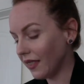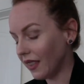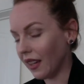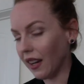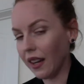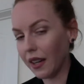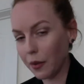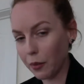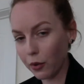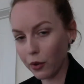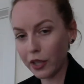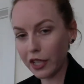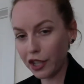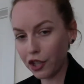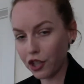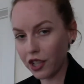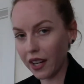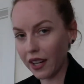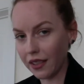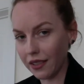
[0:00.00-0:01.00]
I
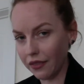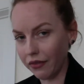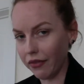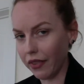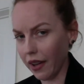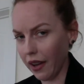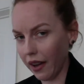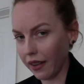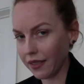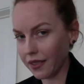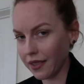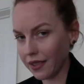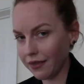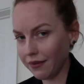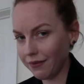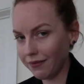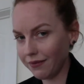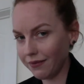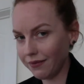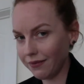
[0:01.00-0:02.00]
appreciated that
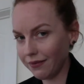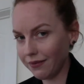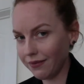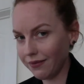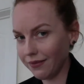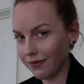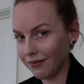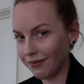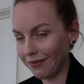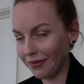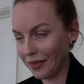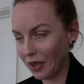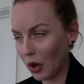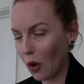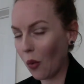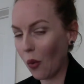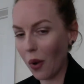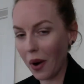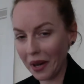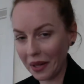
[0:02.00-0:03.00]

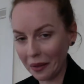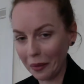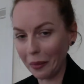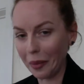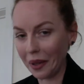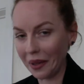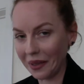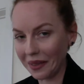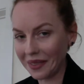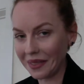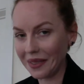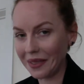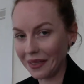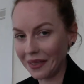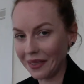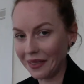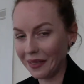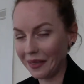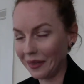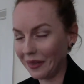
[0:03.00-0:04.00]
quite a bit.
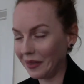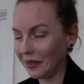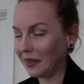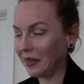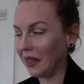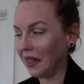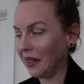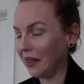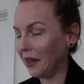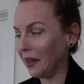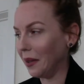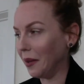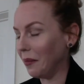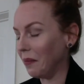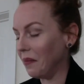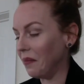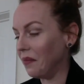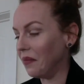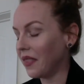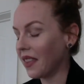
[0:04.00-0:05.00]

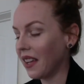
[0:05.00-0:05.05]
Um,